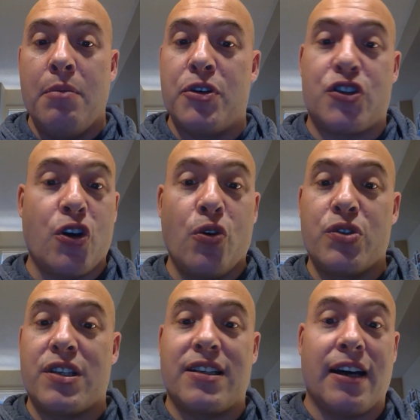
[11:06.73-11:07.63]

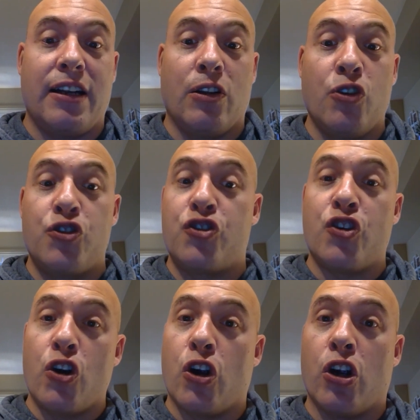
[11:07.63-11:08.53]
bestows the title
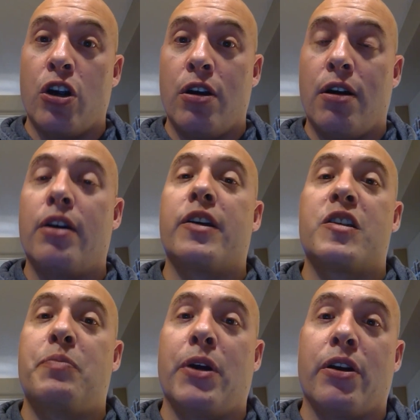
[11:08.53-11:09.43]
Sir on
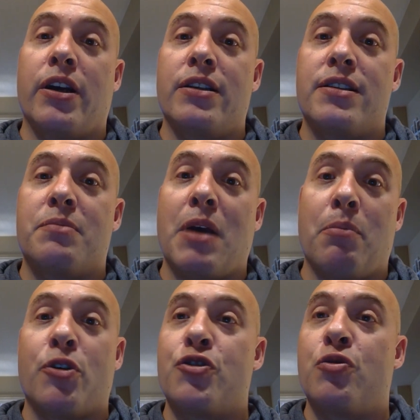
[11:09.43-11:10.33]
experienced
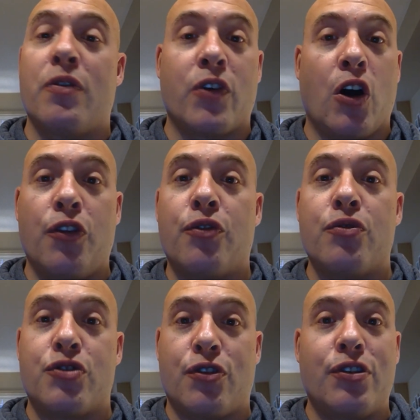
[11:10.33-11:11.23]
members who have gone
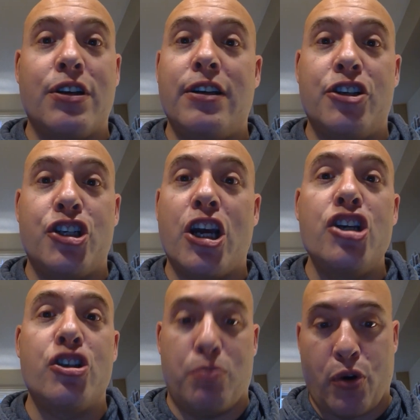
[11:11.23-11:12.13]
through certain
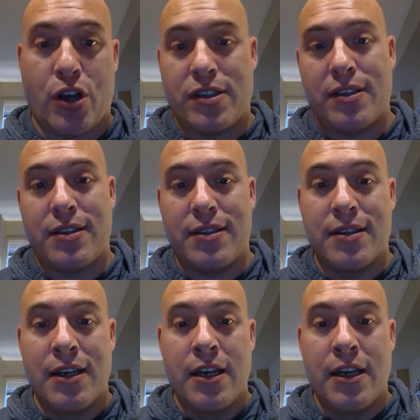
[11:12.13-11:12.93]
initiation processes.